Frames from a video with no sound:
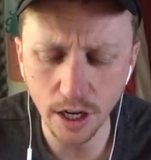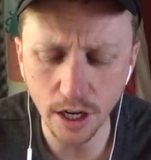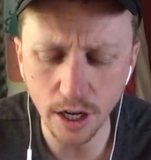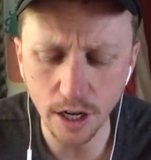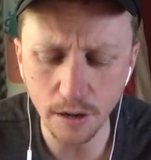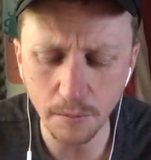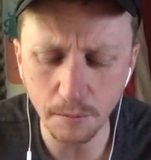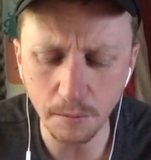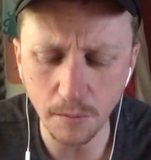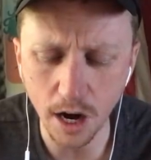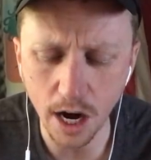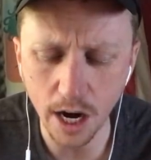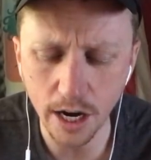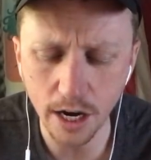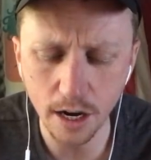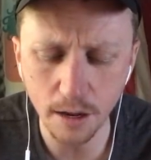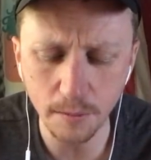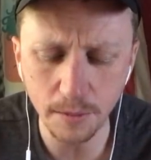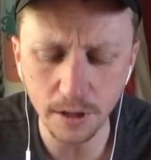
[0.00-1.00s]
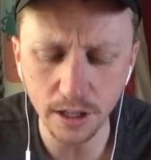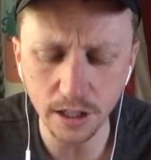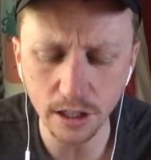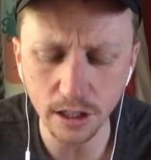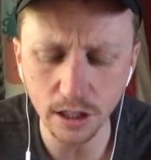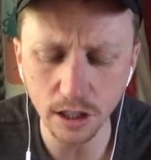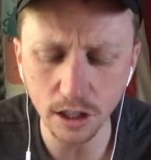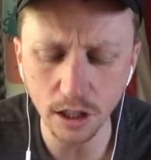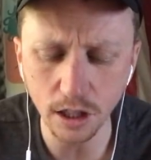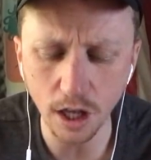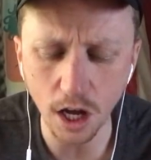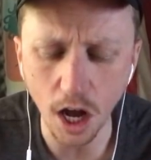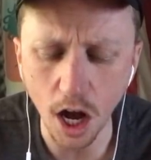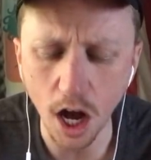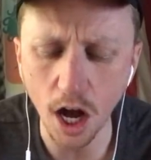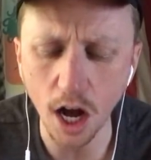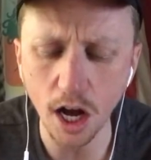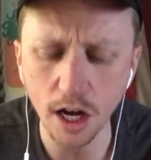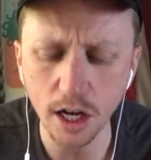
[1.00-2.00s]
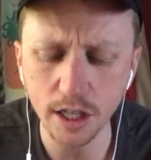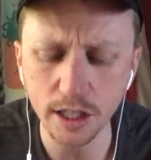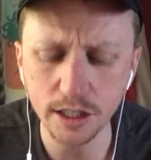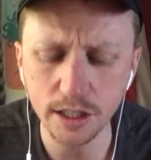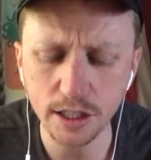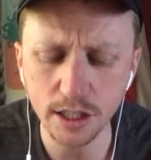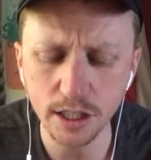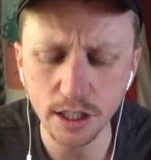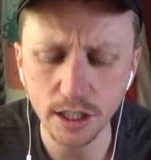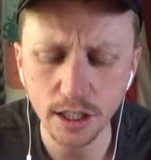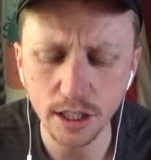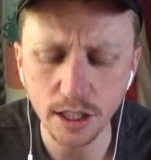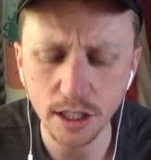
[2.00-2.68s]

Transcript: it might have been locked.